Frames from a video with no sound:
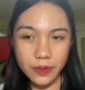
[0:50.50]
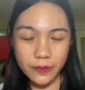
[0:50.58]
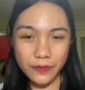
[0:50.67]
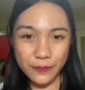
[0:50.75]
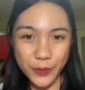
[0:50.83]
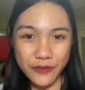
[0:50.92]

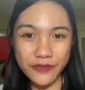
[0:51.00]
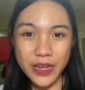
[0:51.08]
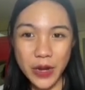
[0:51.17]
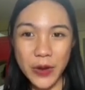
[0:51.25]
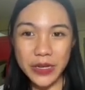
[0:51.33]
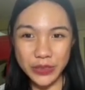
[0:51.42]
moves
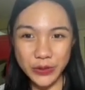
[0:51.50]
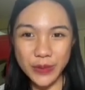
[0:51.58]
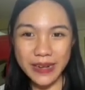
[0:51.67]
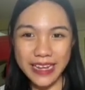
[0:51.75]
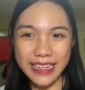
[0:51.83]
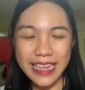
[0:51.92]
along a
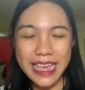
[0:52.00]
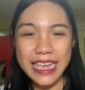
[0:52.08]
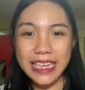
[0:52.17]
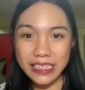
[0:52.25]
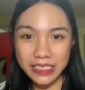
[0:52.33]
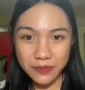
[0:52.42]
streamline. It
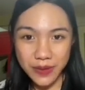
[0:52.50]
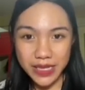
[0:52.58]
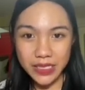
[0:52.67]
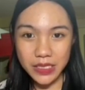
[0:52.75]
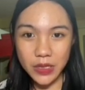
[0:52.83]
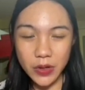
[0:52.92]
is
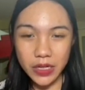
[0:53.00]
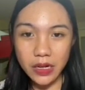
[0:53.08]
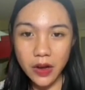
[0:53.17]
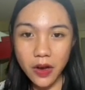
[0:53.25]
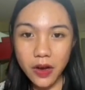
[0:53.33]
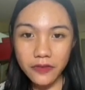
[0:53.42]
based on the law
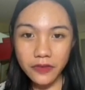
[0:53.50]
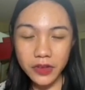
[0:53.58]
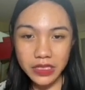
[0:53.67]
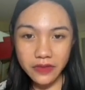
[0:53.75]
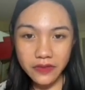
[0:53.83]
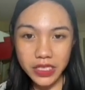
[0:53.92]
of
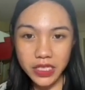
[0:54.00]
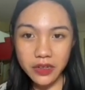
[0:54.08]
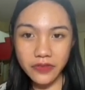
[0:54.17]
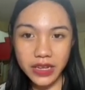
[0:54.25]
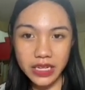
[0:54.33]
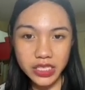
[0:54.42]
conservation of
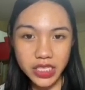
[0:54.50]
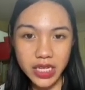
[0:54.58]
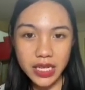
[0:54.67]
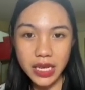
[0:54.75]
energy